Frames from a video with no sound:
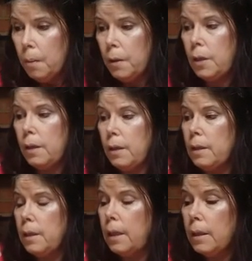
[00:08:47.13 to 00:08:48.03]
But yeah,
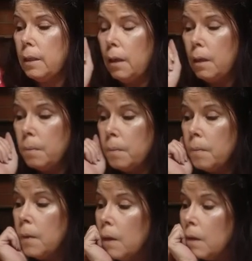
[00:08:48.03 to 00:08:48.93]
that's snack time.
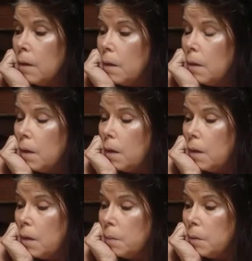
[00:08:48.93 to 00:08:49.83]

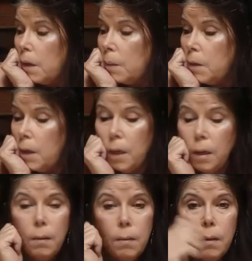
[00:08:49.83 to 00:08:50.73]
Game
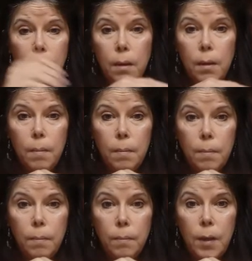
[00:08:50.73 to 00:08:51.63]
day
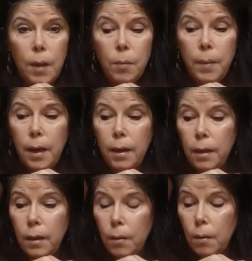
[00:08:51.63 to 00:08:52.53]
table mat
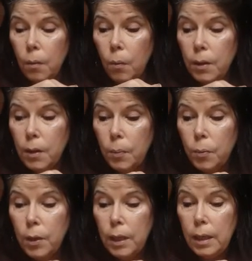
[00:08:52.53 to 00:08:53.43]
was a
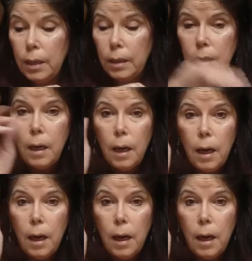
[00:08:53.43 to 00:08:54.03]
breeze.